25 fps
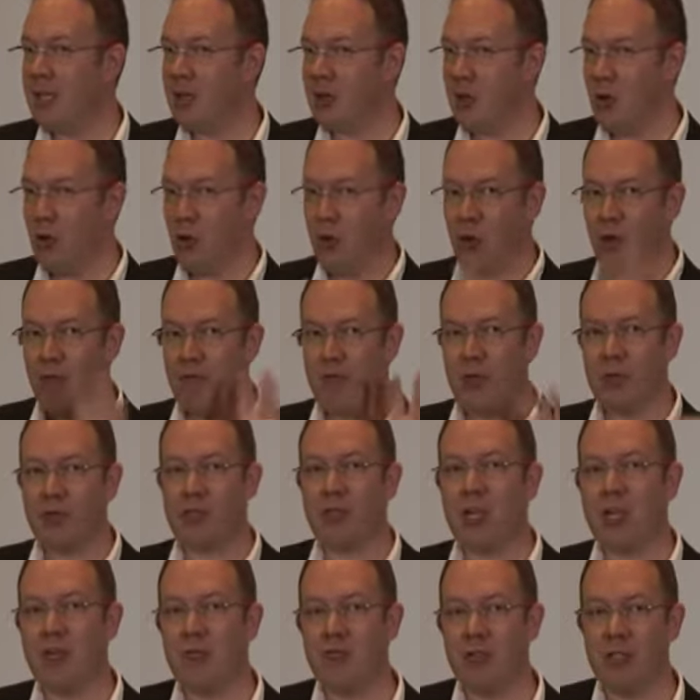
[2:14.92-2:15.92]
All of those
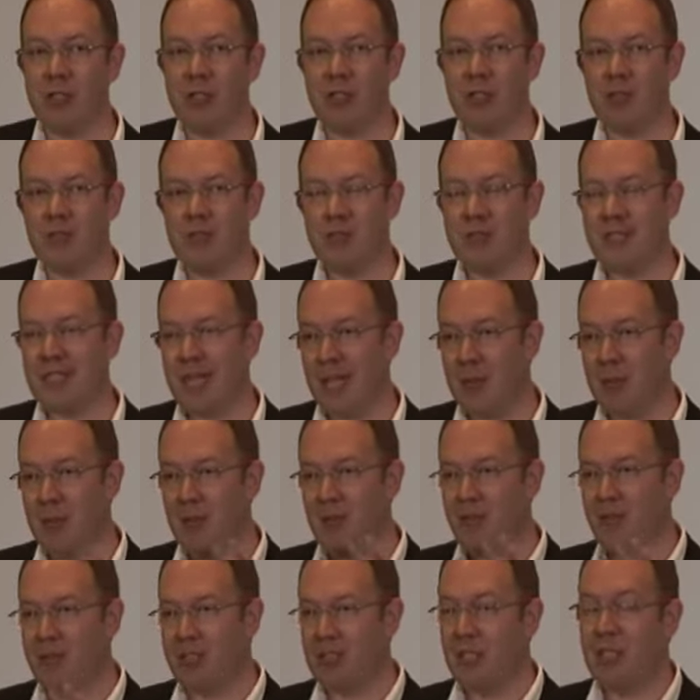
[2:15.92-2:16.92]
countries can be
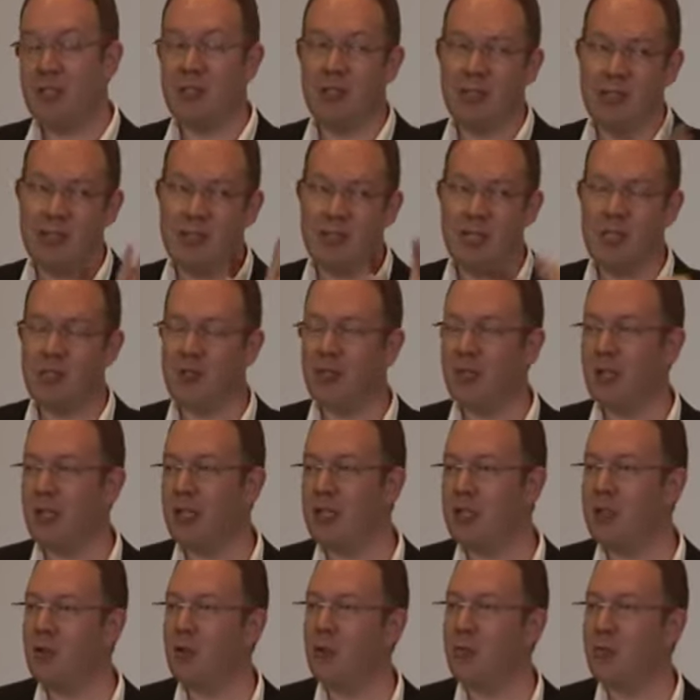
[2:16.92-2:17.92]
fitted, and
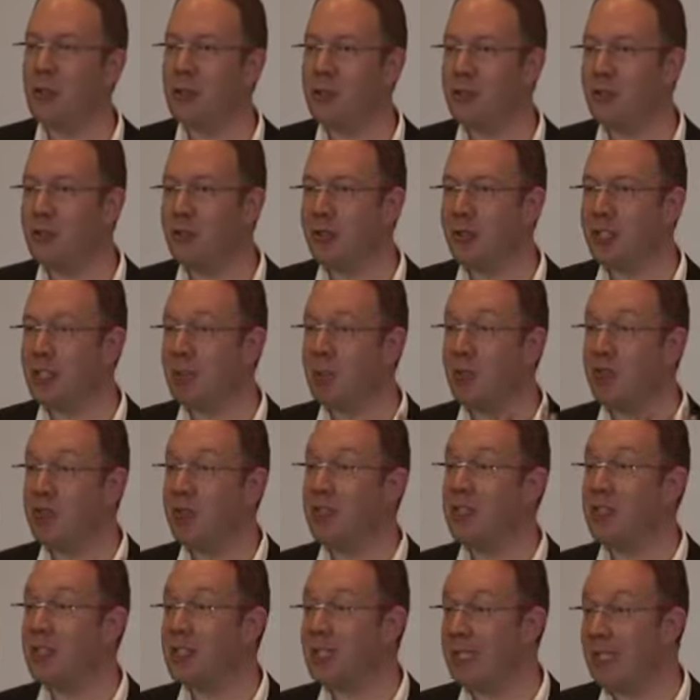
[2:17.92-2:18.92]
European Union can be
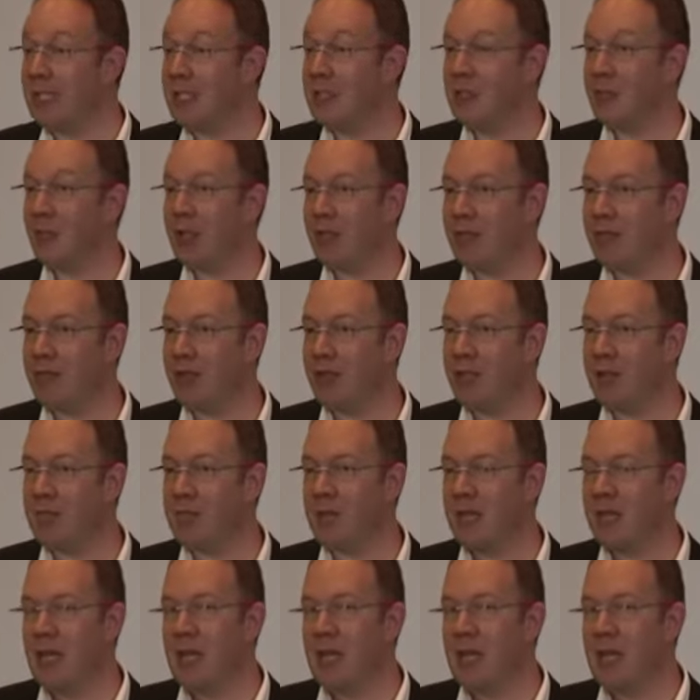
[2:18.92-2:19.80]
fitted into Africa.